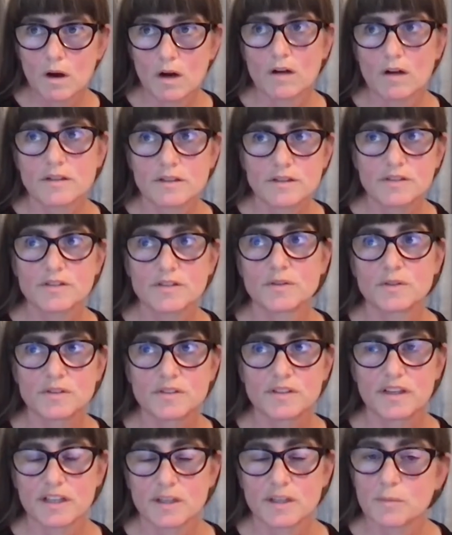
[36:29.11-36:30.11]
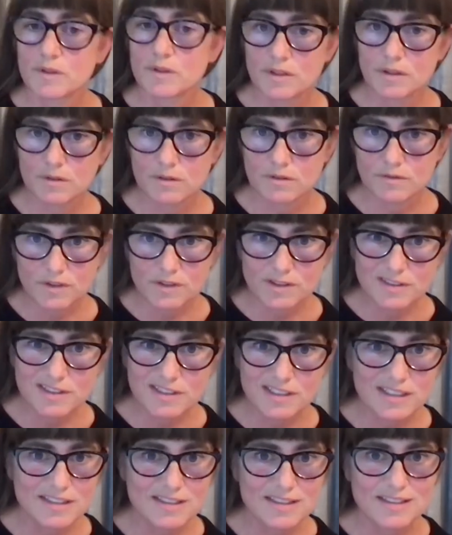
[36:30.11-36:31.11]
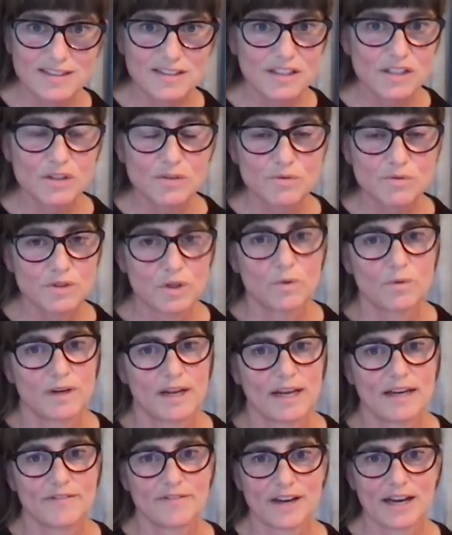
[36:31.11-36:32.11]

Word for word: aren't associated with universities is that you don't have